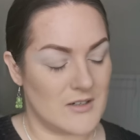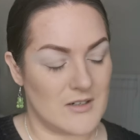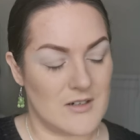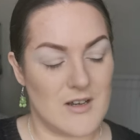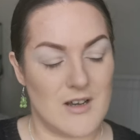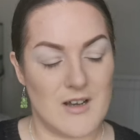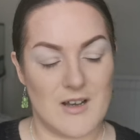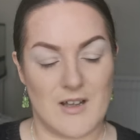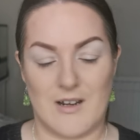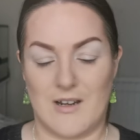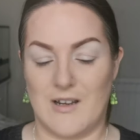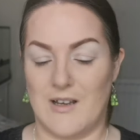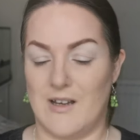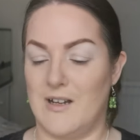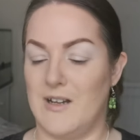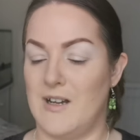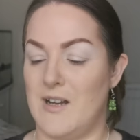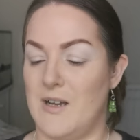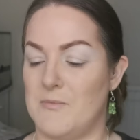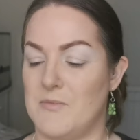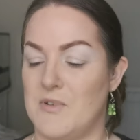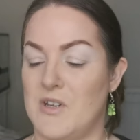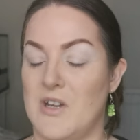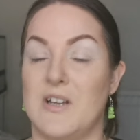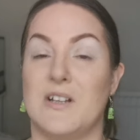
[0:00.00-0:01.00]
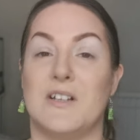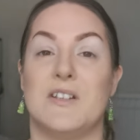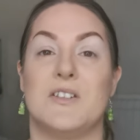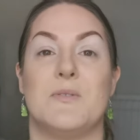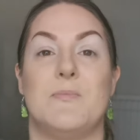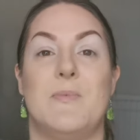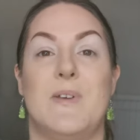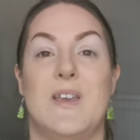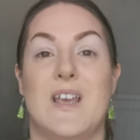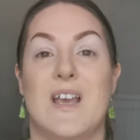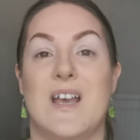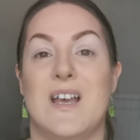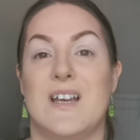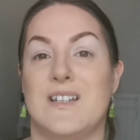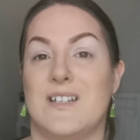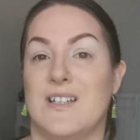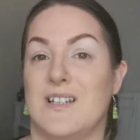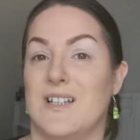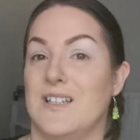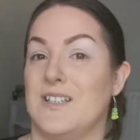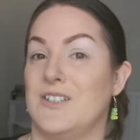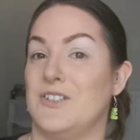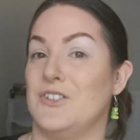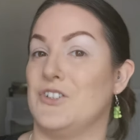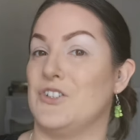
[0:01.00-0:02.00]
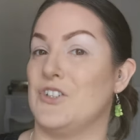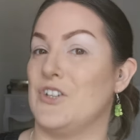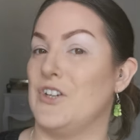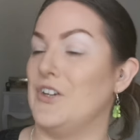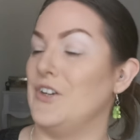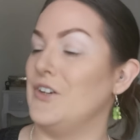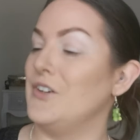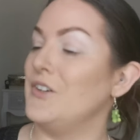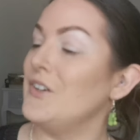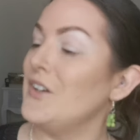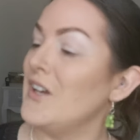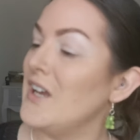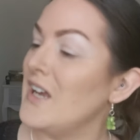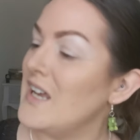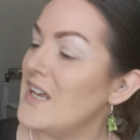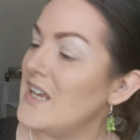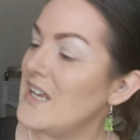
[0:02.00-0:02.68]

colour I'm going to be heading into